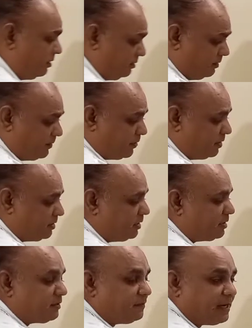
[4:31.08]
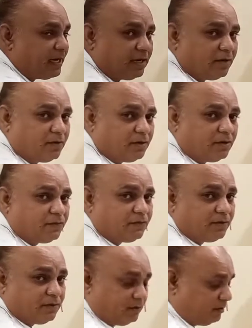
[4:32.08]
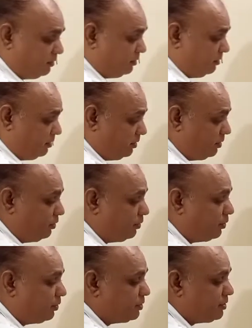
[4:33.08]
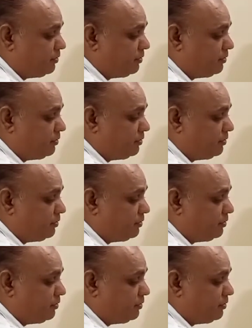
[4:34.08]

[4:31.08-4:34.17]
the process breakdown of glucose